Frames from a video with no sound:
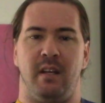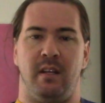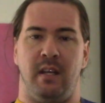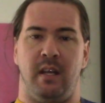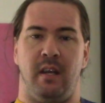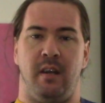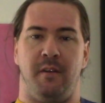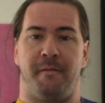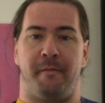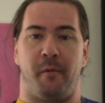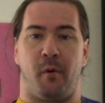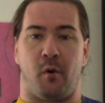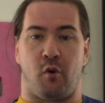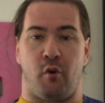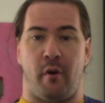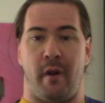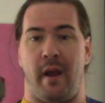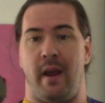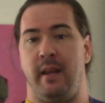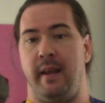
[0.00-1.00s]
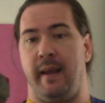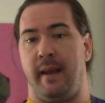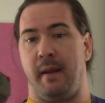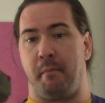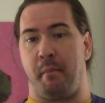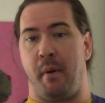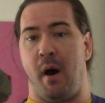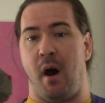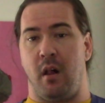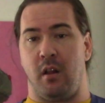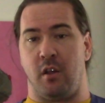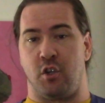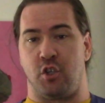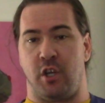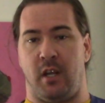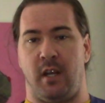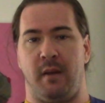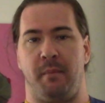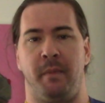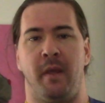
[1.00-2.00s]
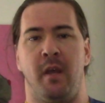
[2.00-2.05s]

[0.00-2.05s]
need for grinding and polishing.